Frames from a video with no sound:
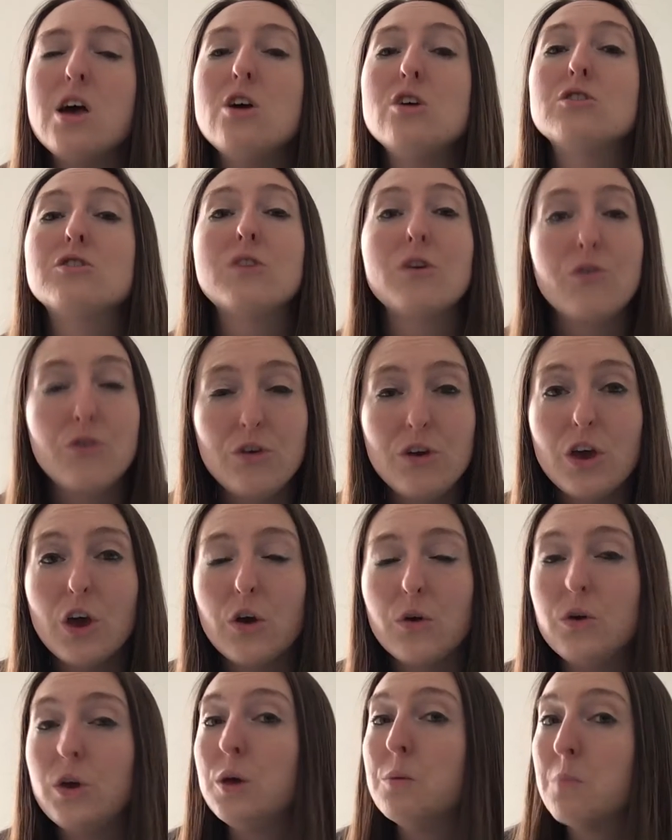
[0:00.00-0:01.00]
So for you,
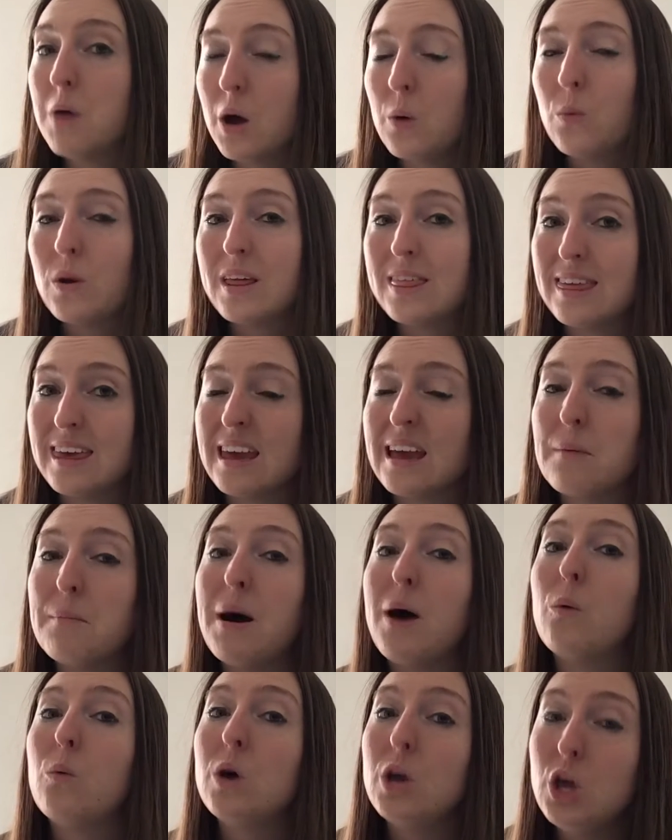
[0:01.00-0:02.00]
you might want to think
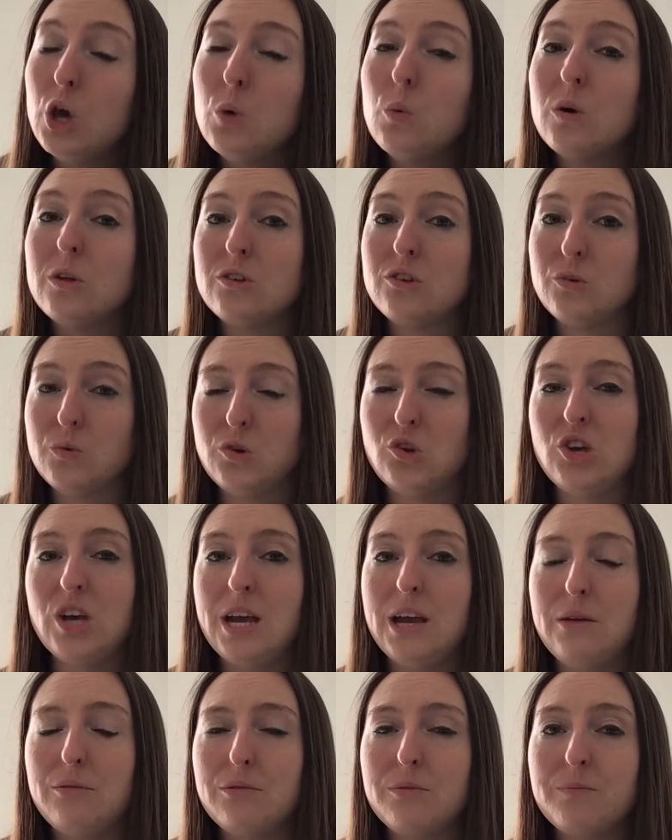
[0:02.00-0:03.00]
about what you want to
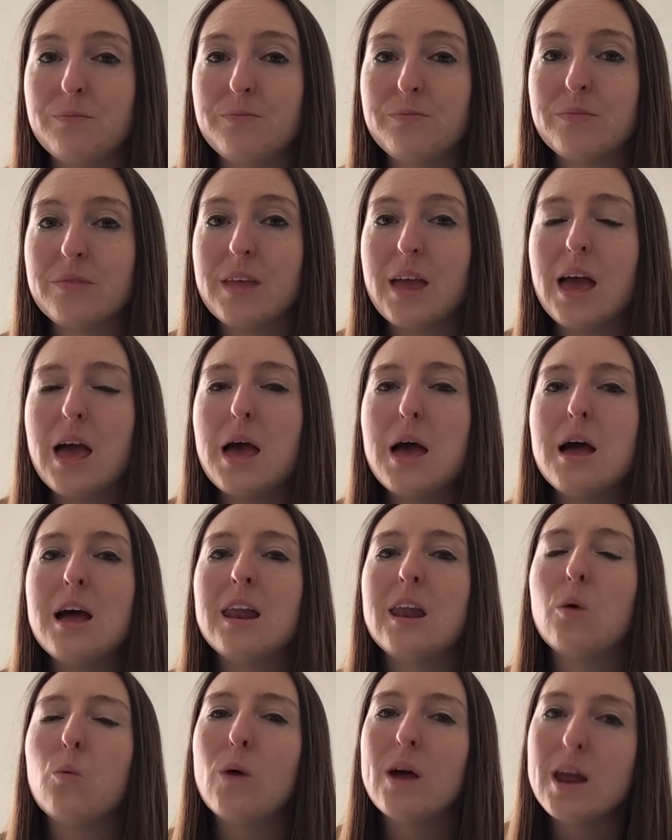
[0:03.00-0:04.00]
achieve.
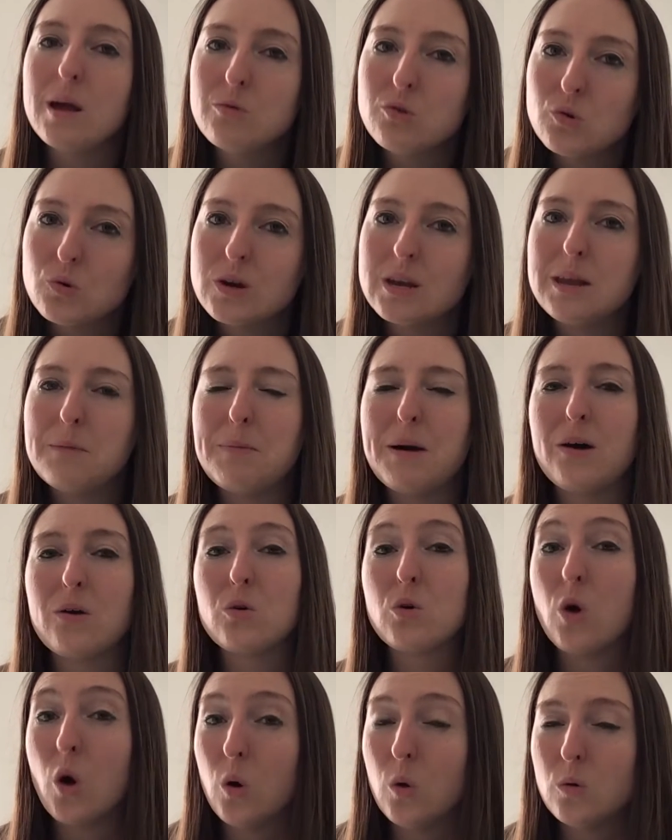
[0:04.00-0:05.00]
Now, when I'm talking
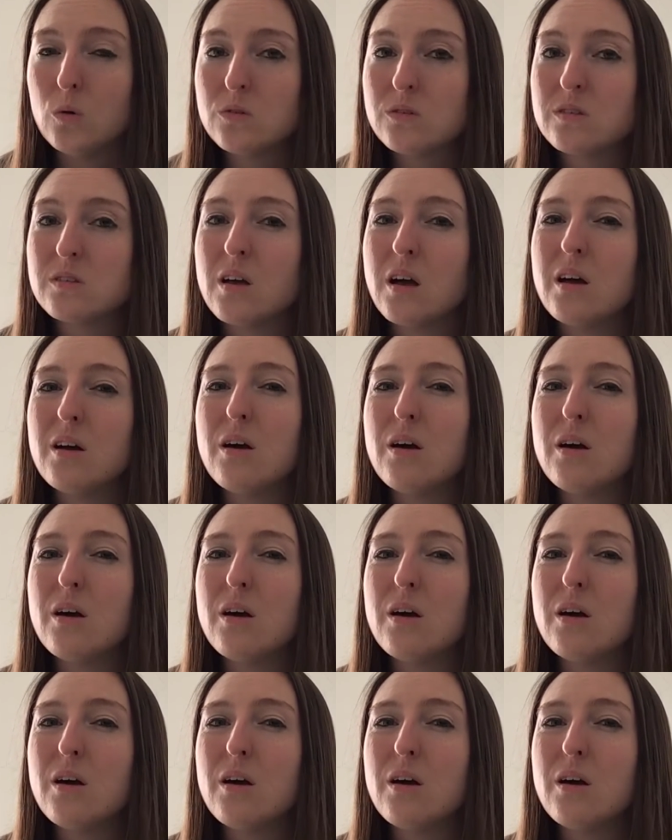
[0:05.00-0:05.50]
about goals,